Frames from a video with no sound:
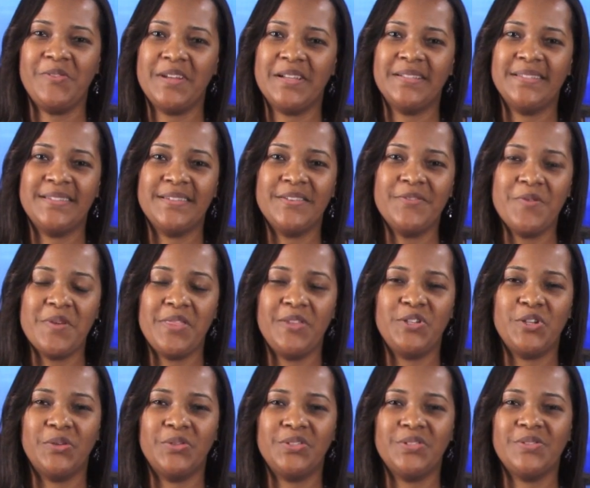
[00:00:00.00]
realtor with
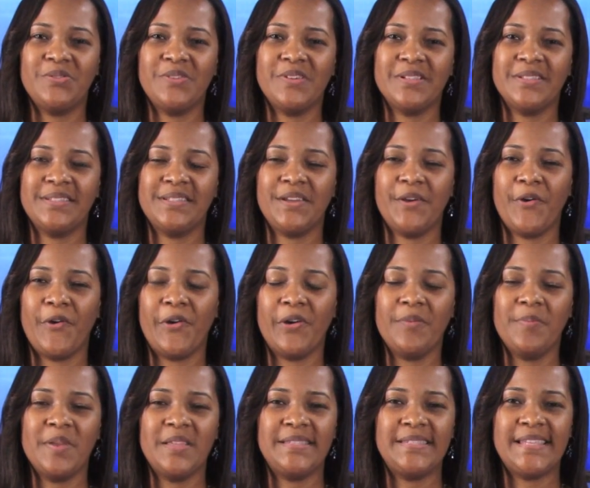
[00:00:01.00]
Total Realty
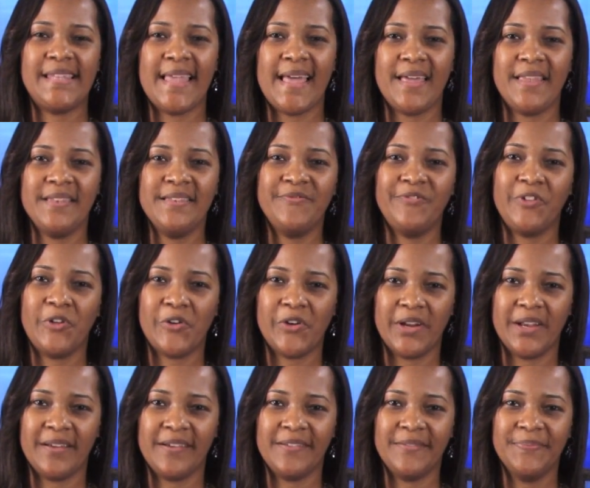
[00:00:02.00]
Corp in DeLand,
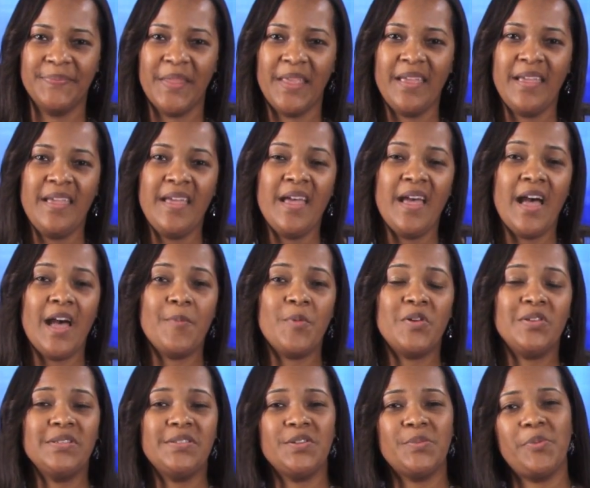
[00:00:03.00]
Florida. I'm
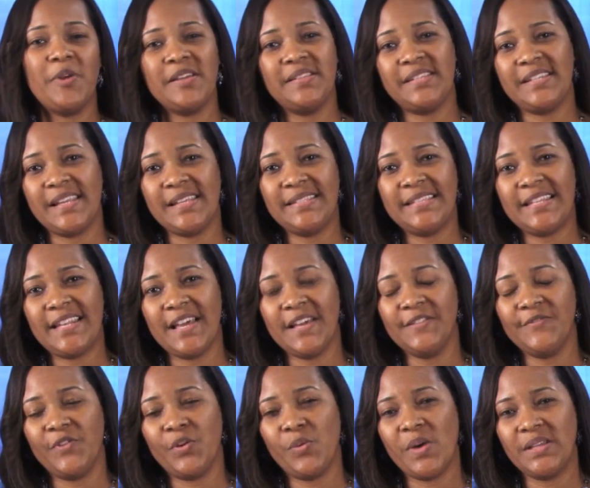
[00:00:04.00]
also
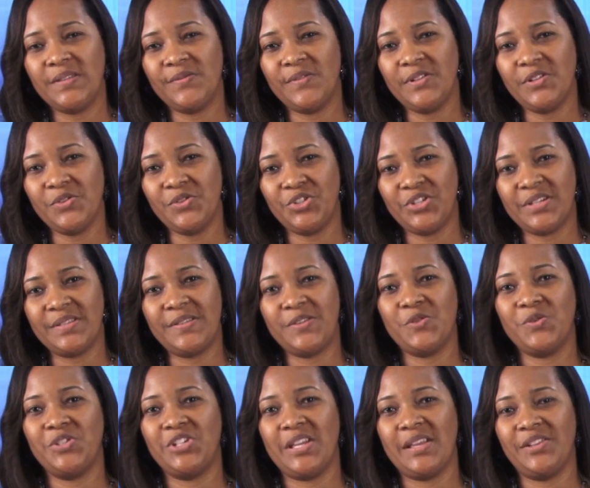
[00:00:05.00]
president-elect for West Volusia
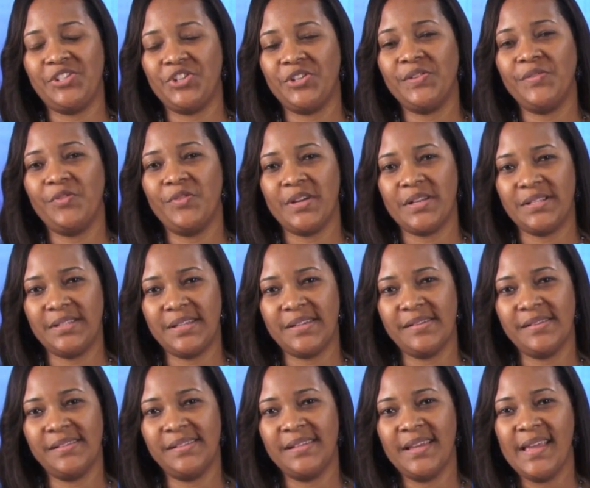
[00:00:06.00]
Association of
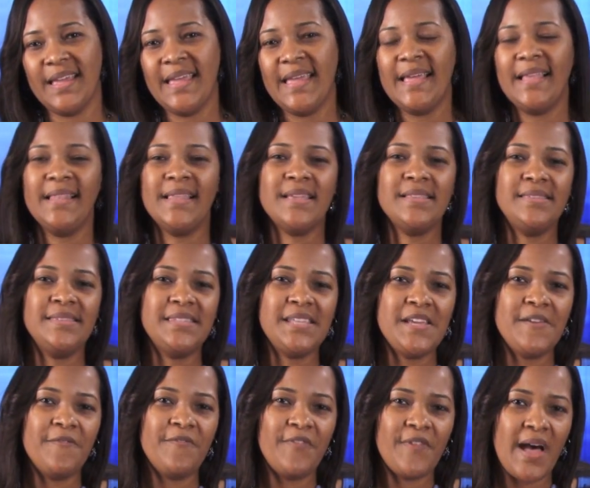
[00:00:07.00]
Realtors. Let's
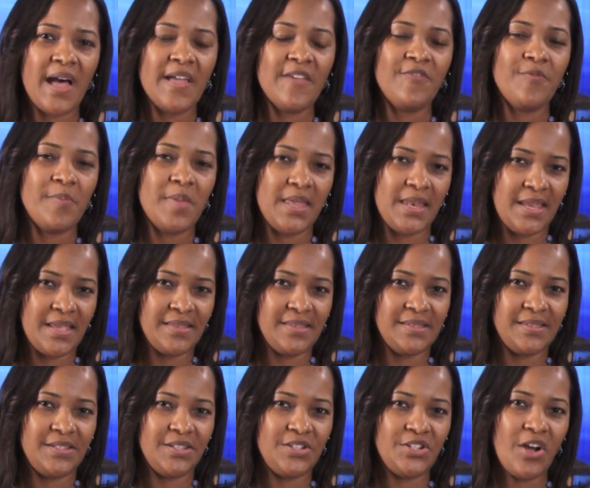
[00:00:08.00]
take 5
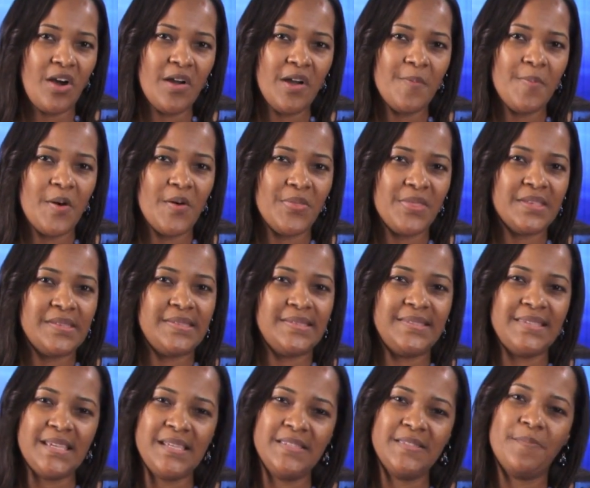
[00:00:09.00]
minutes to talk about the
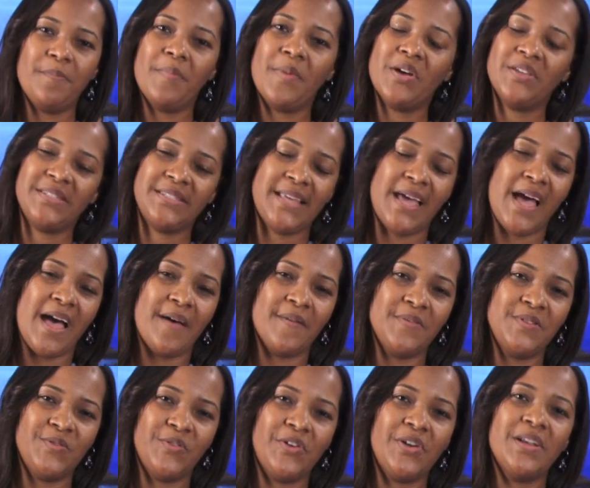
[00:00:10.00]
6
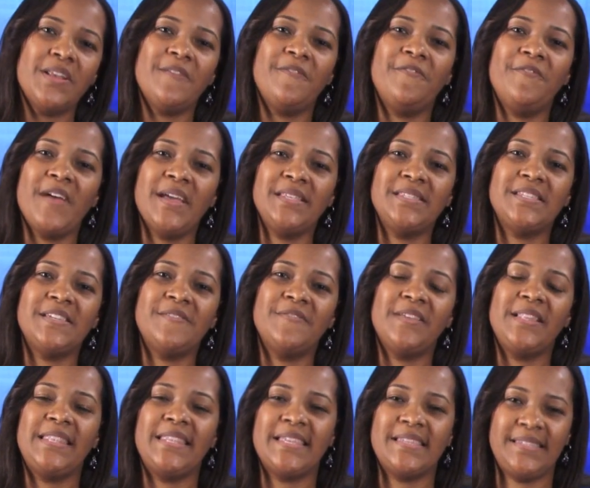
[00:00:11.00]
must-haves for an effective
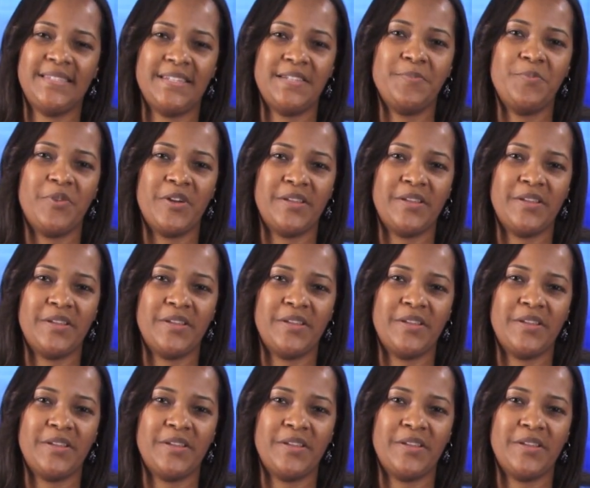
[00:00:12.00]
listing